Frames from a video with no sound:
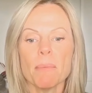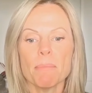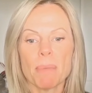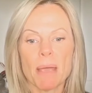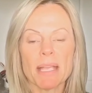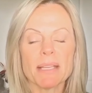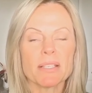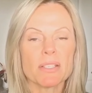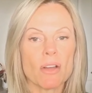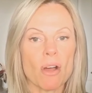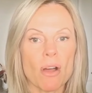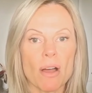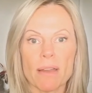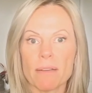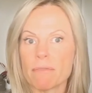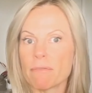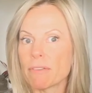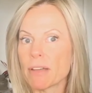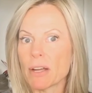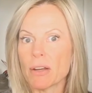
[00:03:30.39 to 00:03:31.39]
based
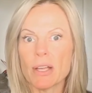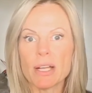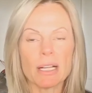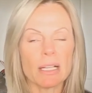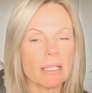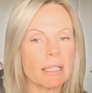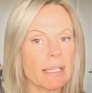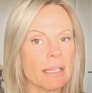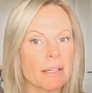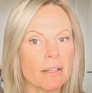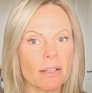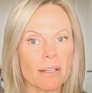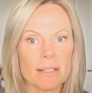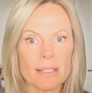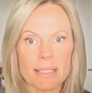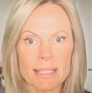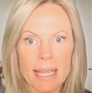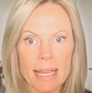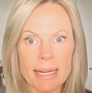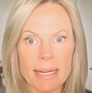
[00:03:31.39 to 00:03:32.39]
on very clear
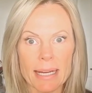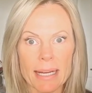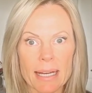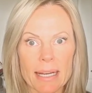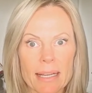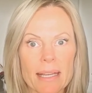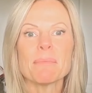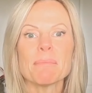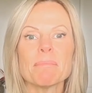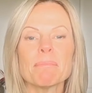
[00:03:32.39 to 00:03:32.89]
data.